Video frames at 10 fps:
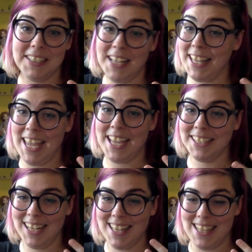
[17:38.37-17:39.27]

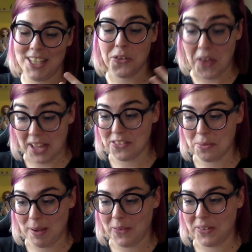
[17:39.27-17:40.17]
again, I think you've answered
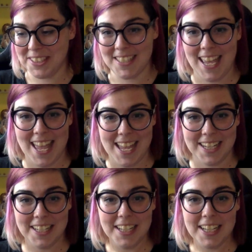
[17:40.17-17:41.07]
my question ahead,